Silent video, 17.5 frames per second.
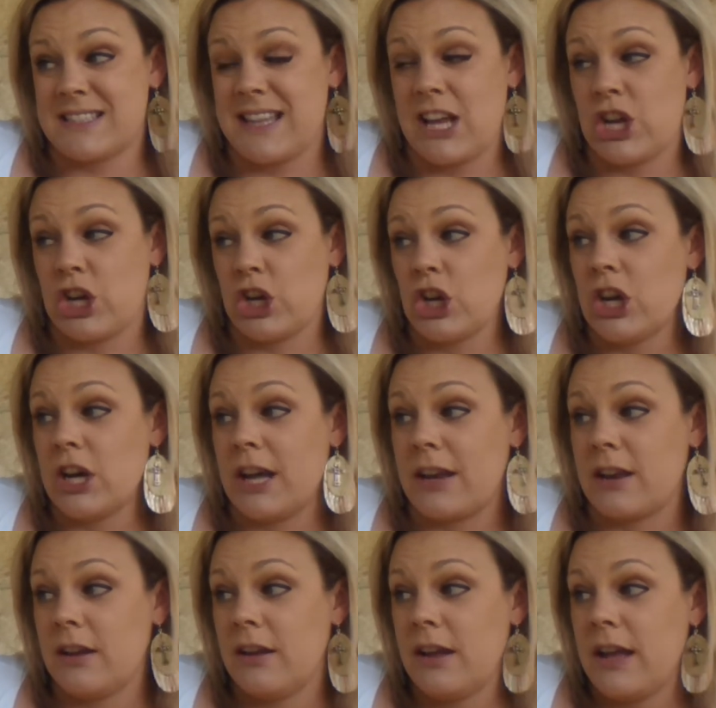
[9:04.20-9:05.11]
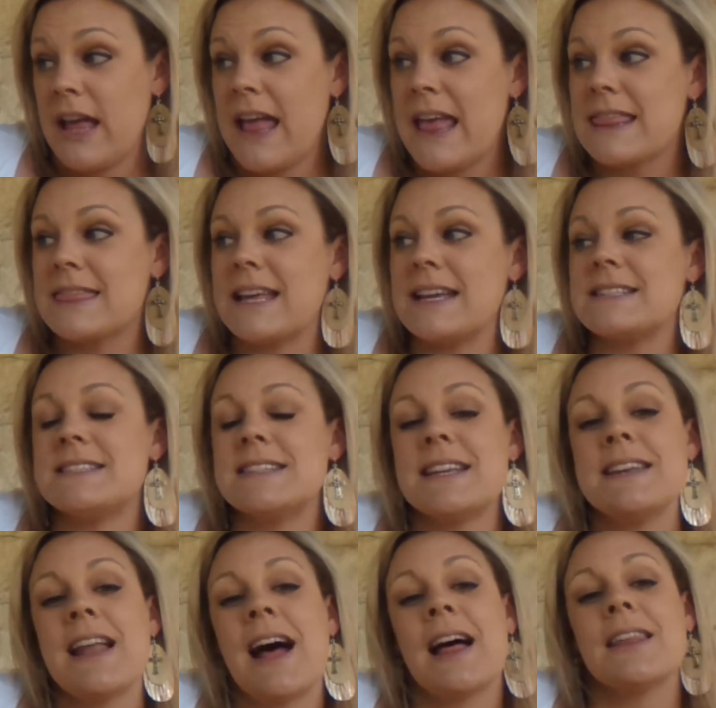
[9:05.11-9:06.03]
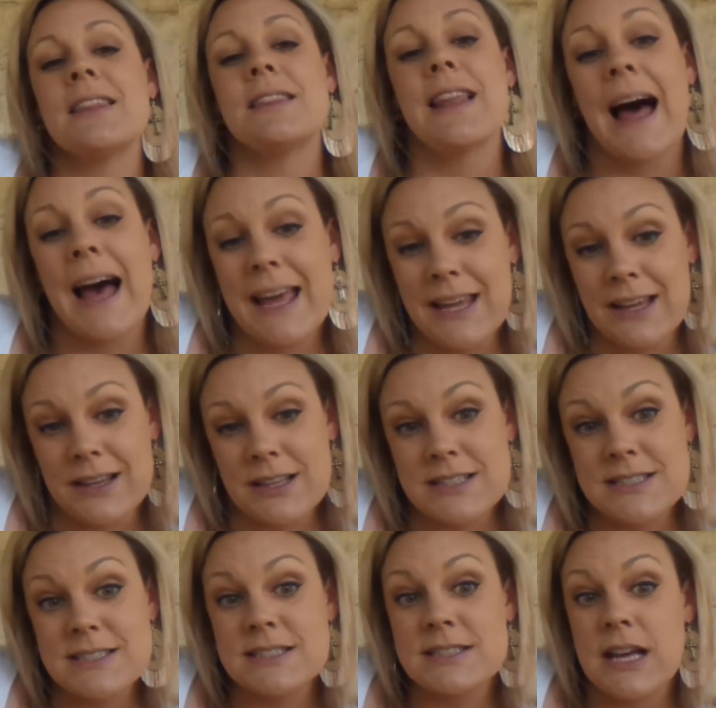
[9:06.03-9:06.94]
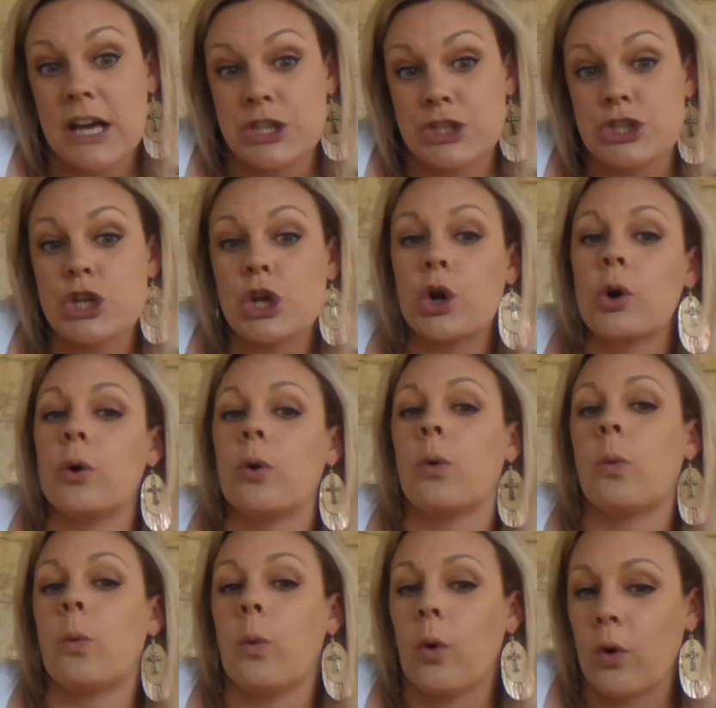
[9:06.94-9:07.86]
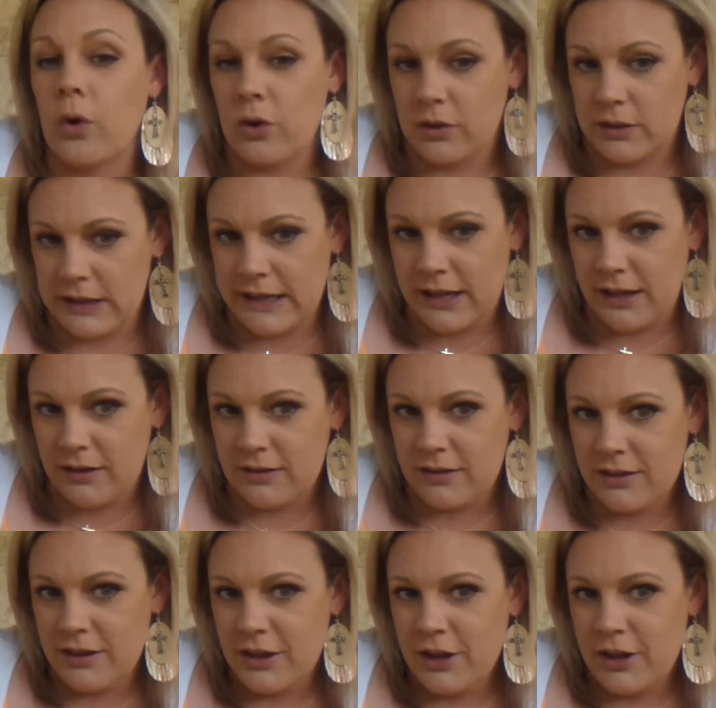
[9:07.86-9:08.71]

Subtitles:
as they could. They did not like such quarreling.